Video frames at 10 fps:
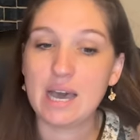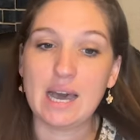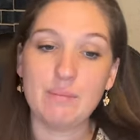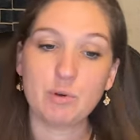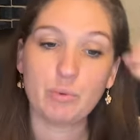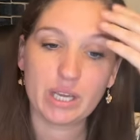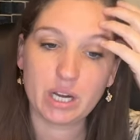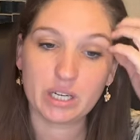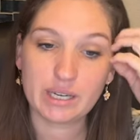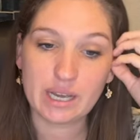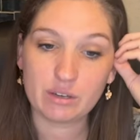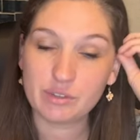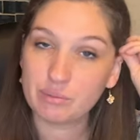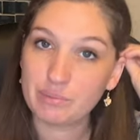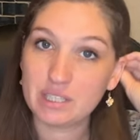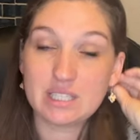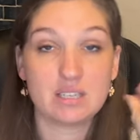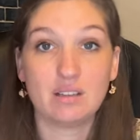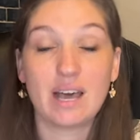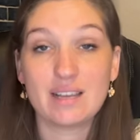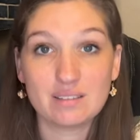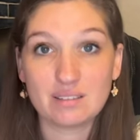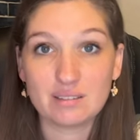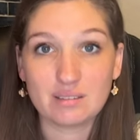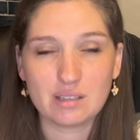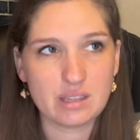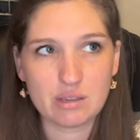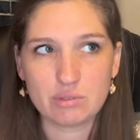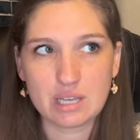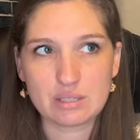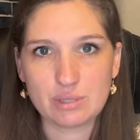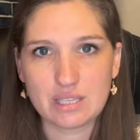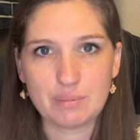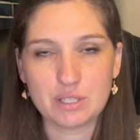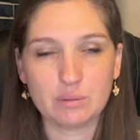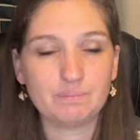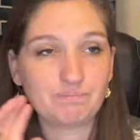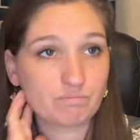Um, we are now, if you listen to last, I think it was last week's episode,